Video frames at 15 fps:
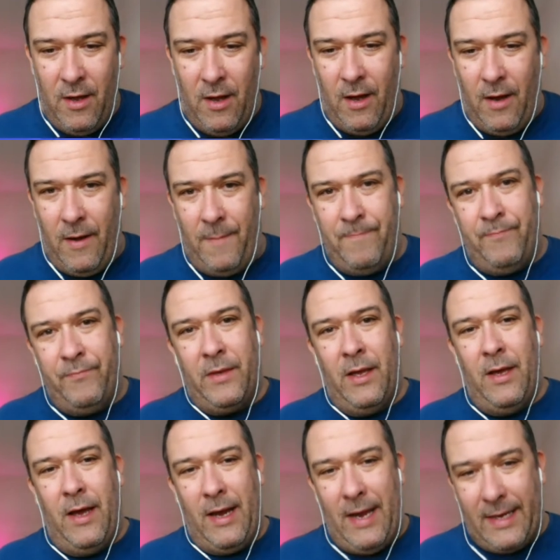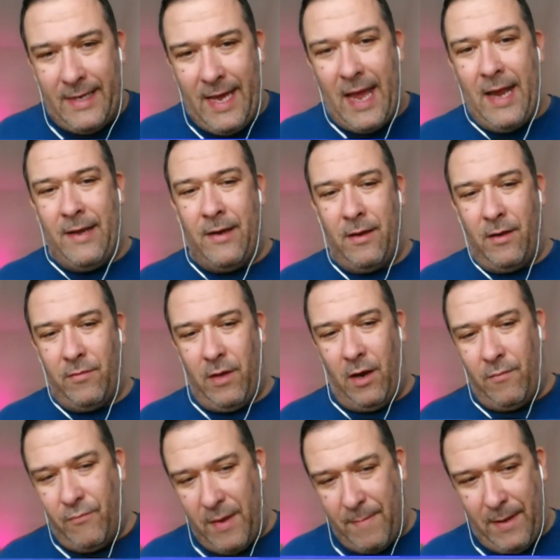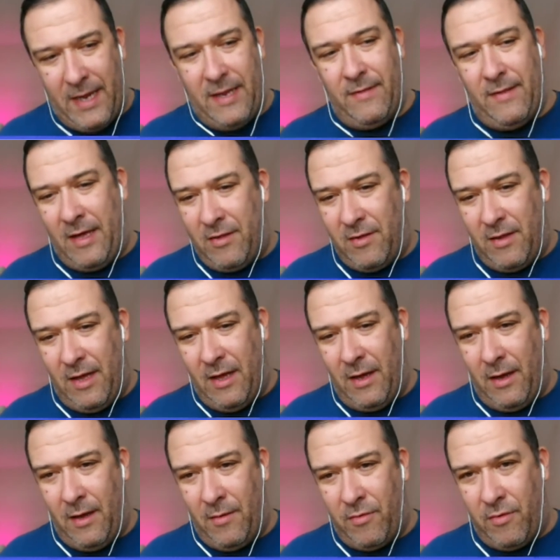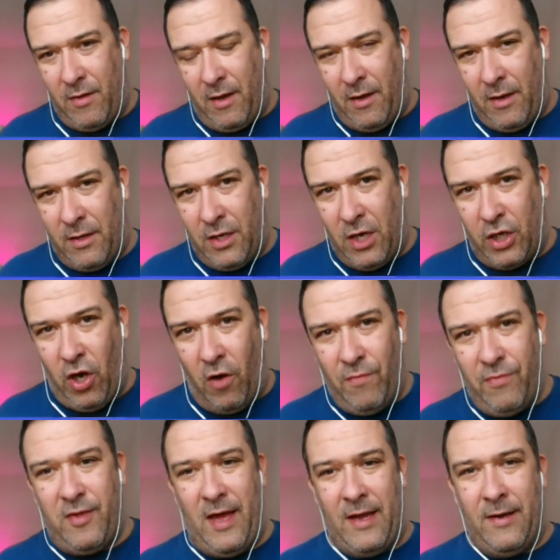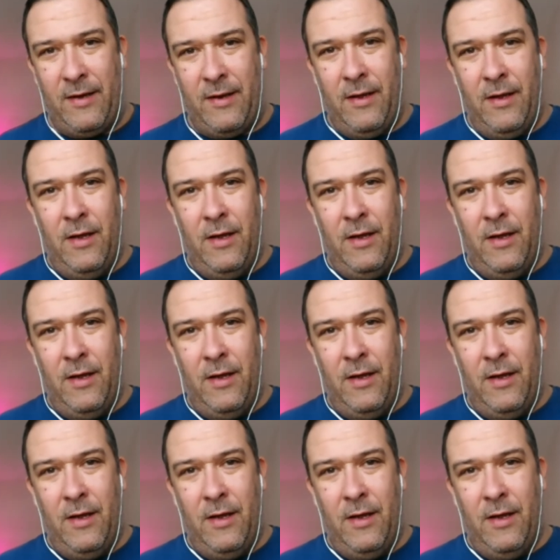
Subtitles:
And again, I'll repeat this: your content.